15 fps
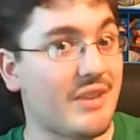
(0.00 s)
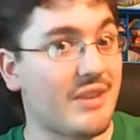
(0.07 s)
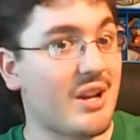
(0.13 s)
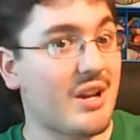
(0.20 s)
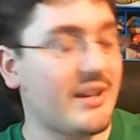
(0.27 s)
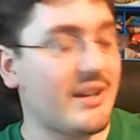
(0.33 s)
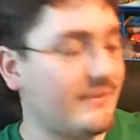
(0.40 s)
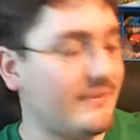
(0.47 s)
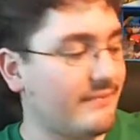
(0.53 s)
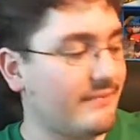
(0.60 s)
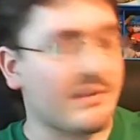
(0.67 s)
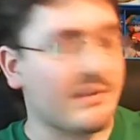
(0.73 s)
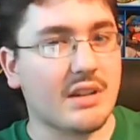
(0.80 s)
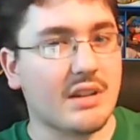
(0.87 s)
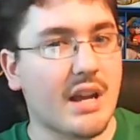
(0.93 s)
done.
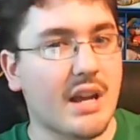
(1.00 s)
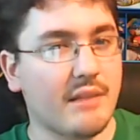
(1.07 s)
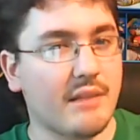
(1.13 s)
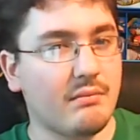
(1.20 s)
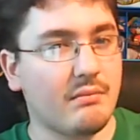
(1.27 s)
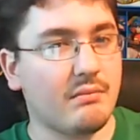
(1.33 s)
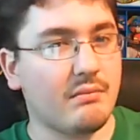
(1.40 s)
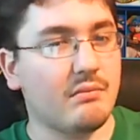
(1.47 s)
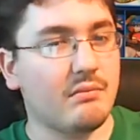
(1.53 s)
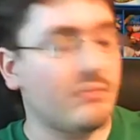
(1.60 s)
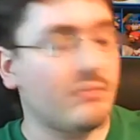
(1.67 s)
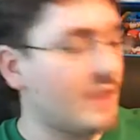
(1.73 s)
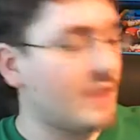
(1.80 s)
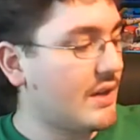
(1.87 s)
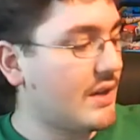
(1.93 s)
Got it.
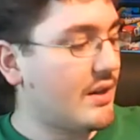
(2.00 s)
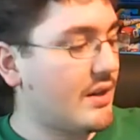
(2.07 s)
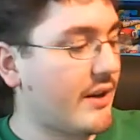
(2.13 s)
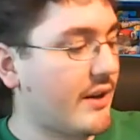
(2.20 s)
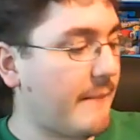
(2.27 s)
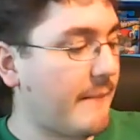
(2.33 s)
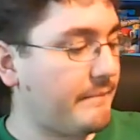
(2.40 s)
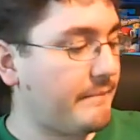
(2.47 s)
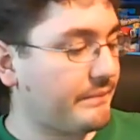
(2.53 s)
Okay.